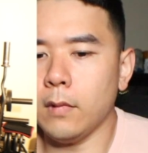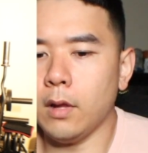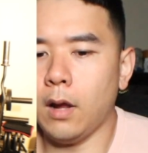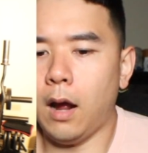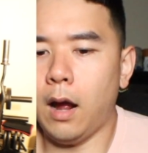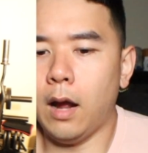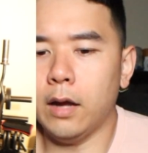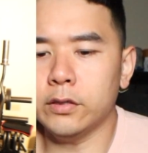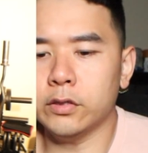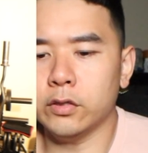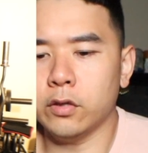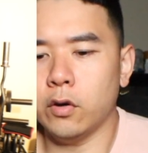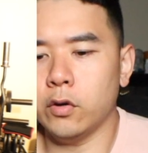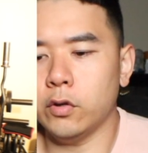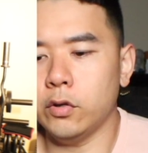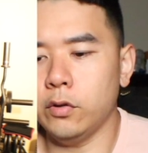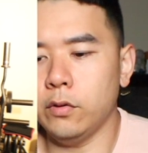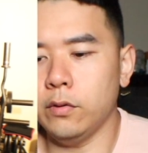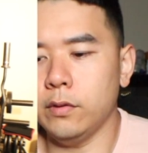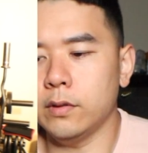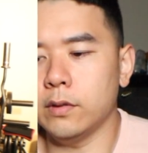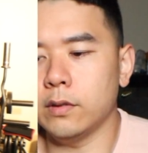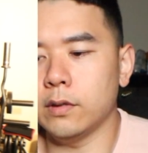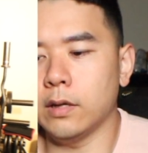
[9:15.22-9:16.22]
I start
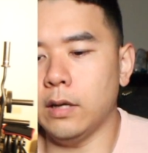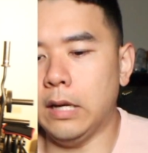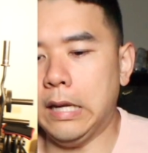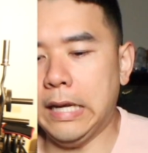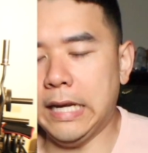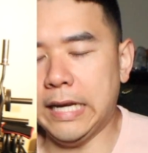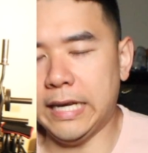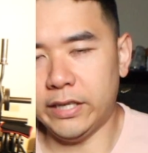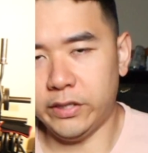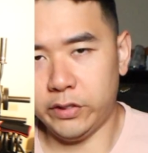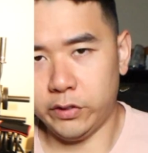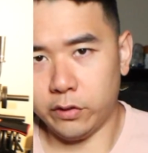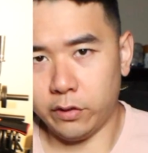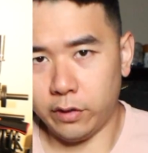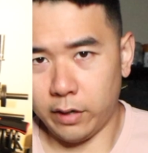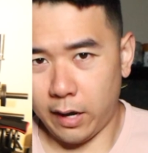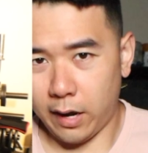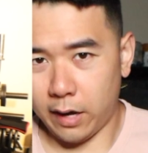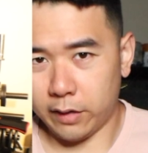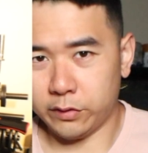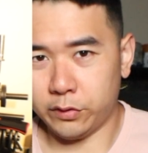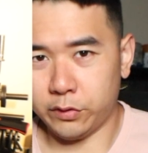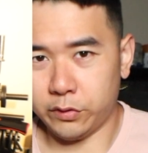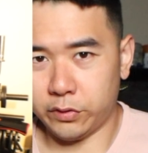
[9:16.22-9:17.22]
doing the easier
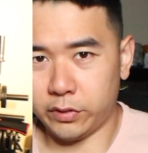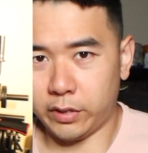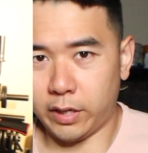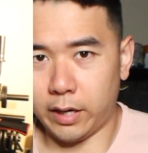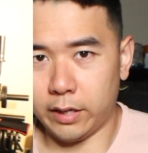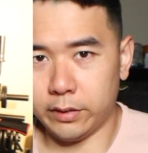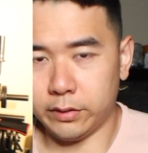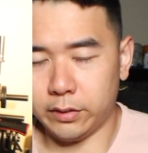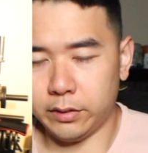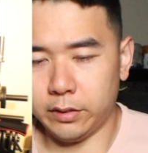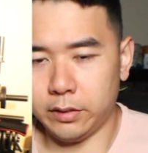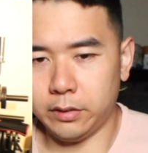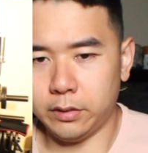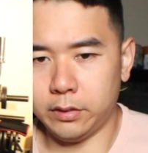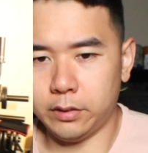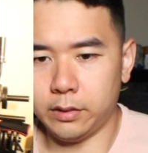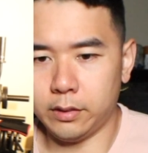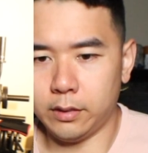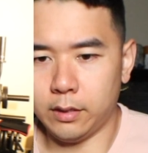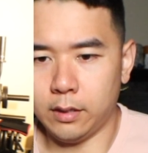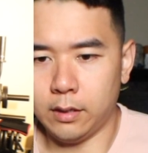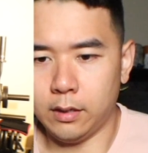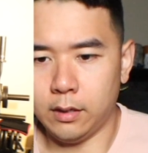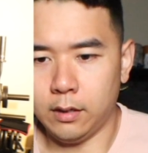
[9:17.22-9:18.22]
exercises
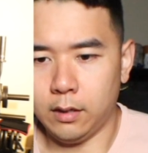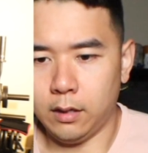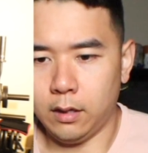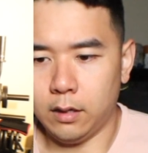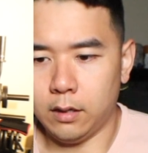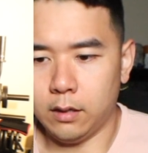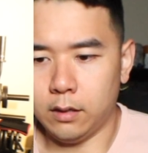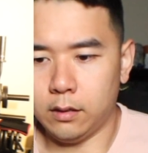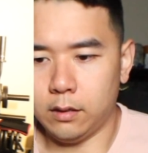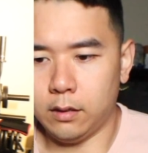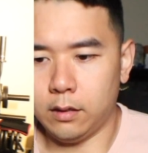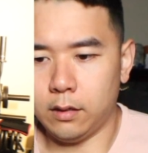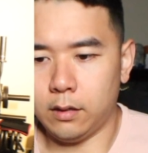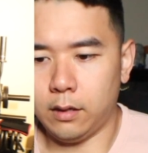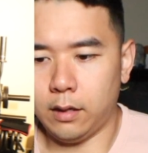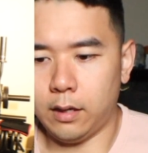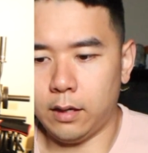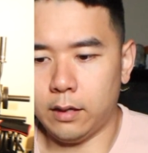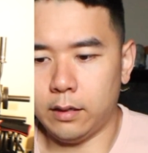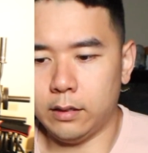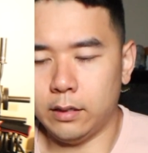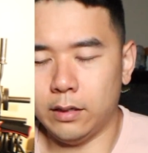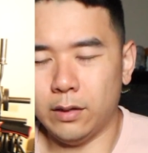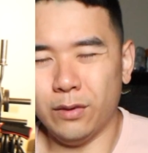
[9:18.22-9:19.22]

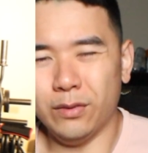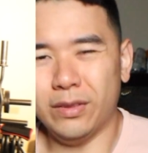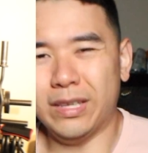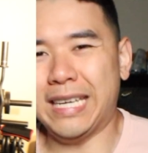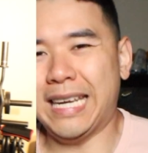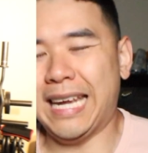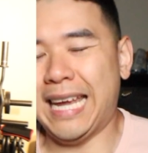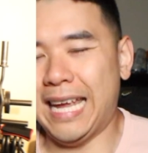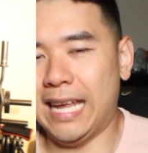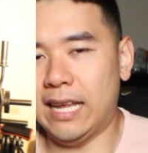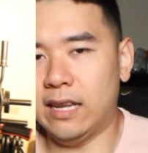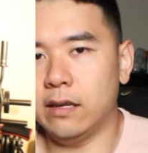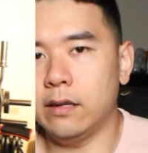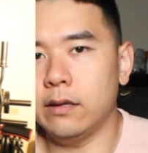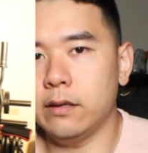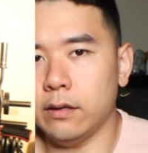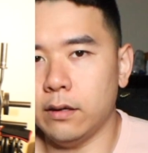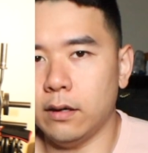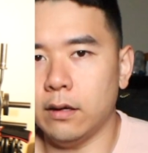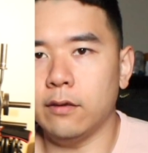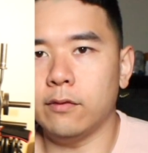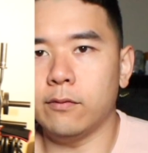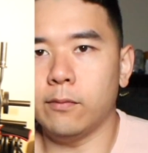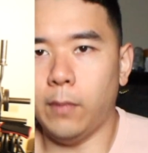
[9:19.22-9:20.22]
near the end
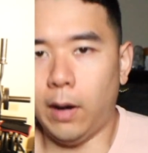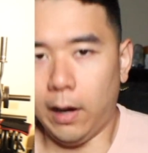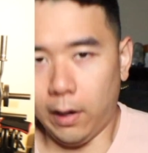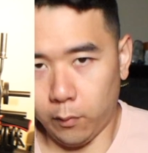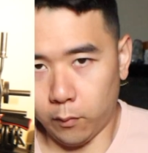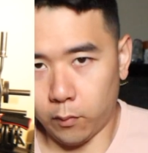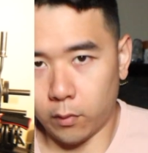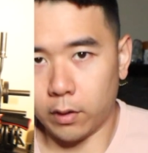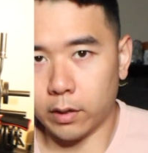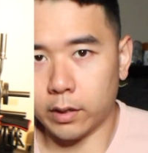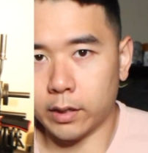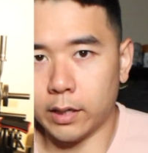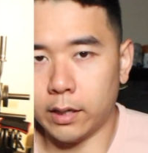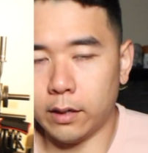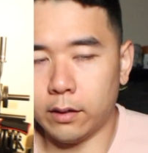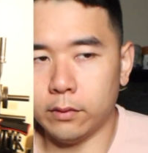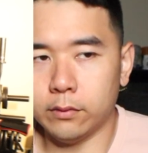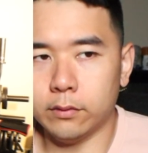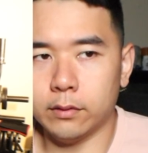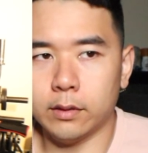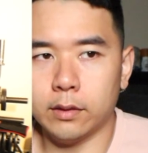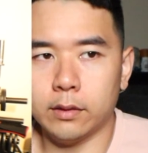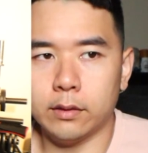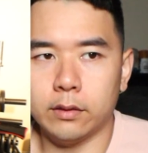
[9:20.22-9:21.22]
of my
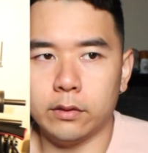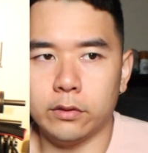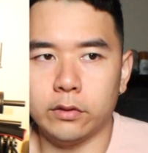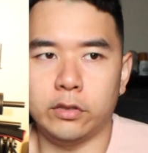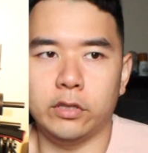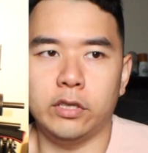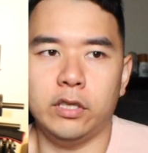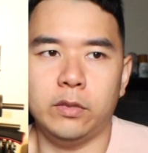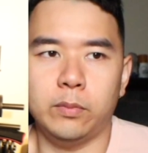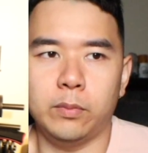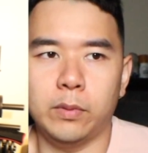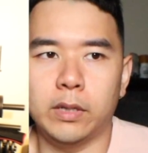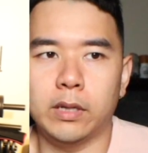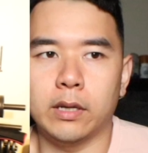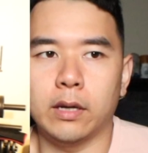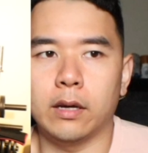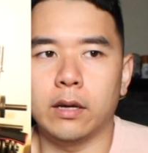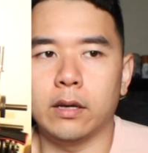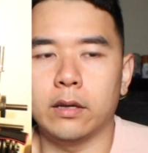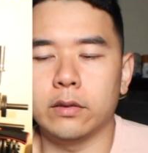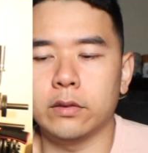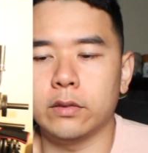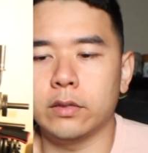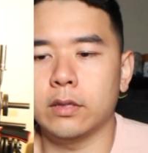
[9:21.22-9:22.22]
workout, just
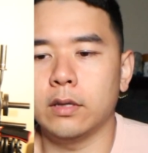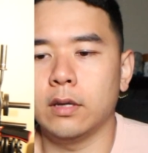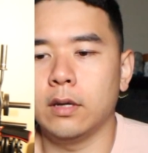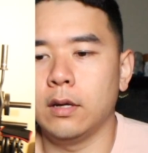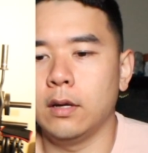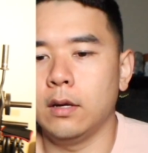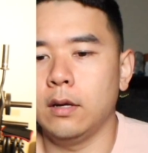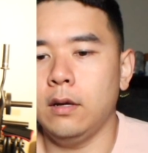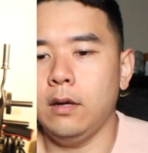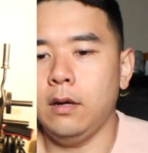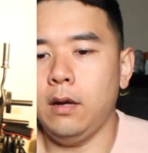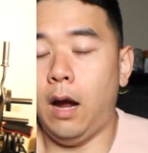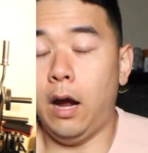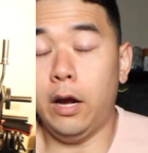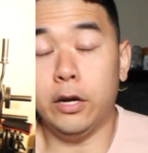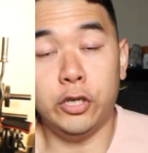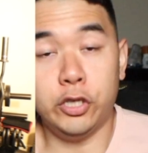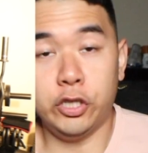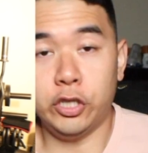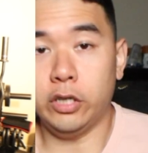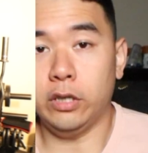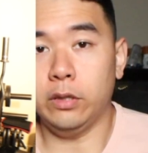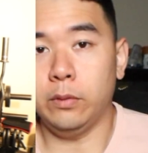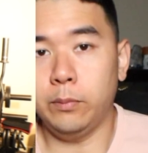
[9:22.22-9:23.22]
because I
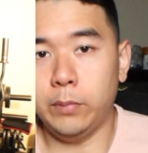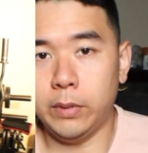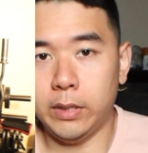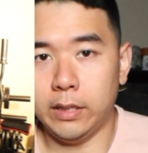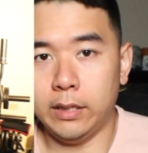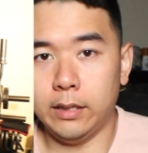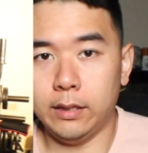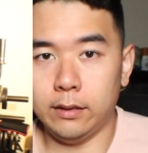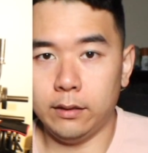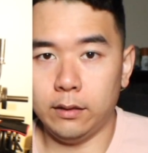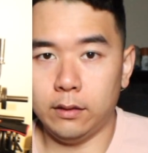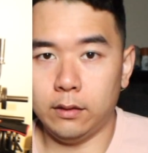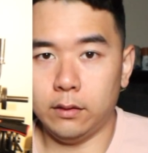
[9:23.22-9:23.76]
should be